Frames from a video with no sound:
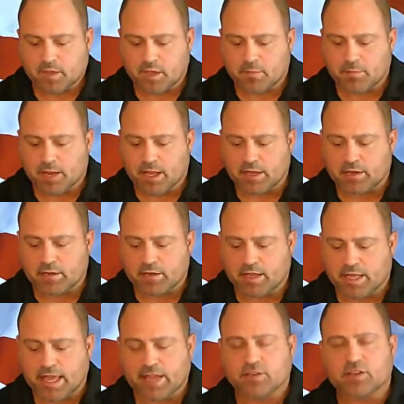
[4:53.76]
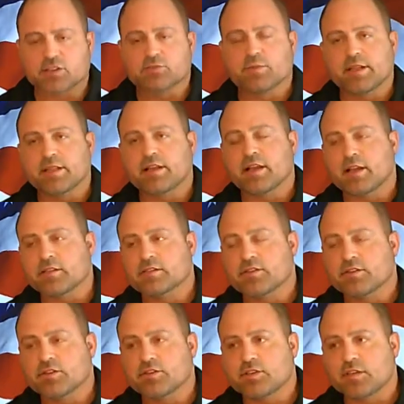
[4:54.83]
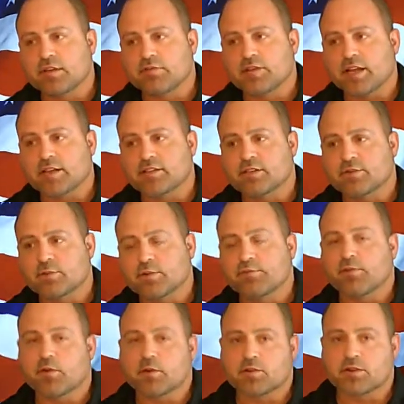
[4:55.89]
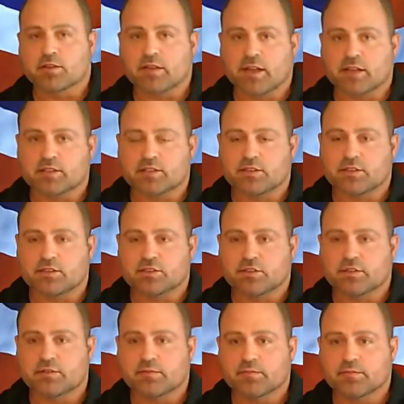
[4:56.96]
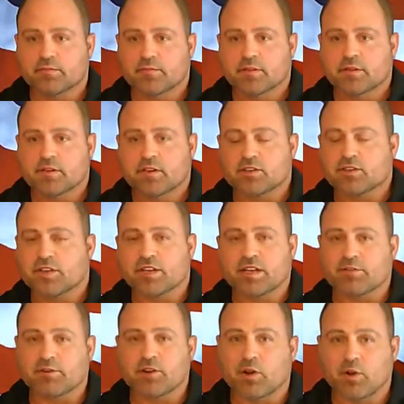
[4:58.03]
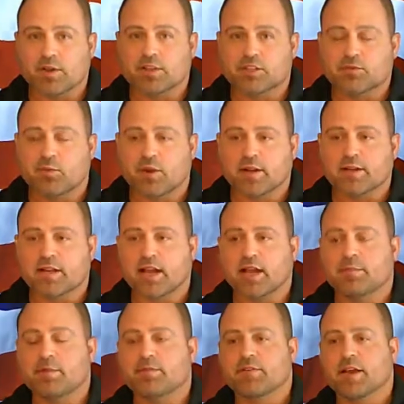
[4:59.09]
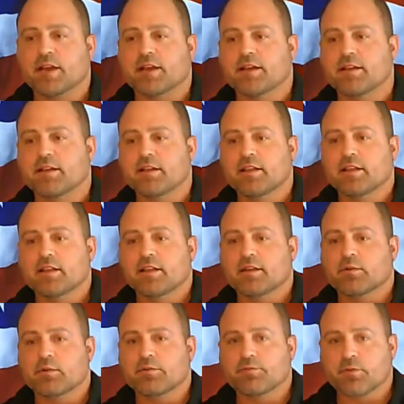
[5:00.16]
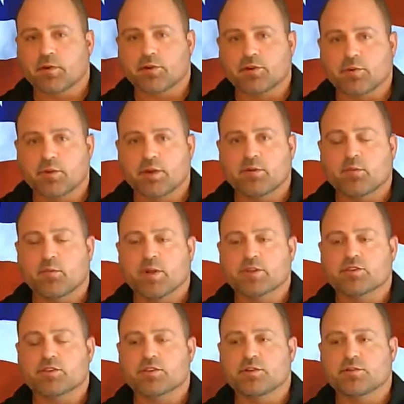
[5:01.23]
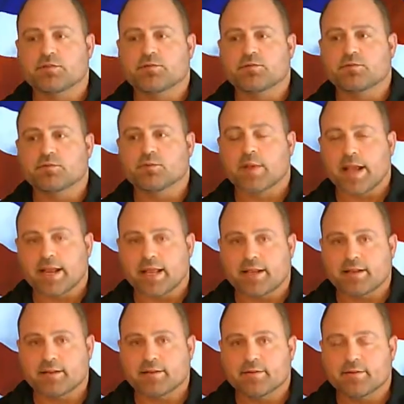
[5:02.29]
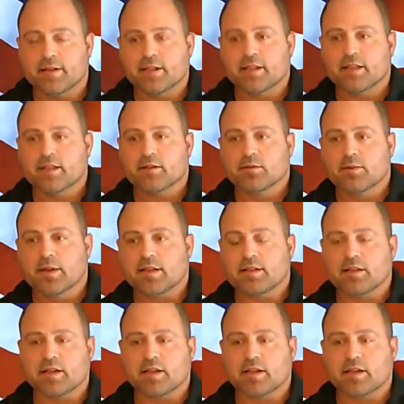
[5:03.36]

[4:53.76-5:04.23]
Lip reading: but you can't just read the Constitution. You've got to refer to the Constitution, because you can never know it just one time. You've got to refer to it once you've read it. reading the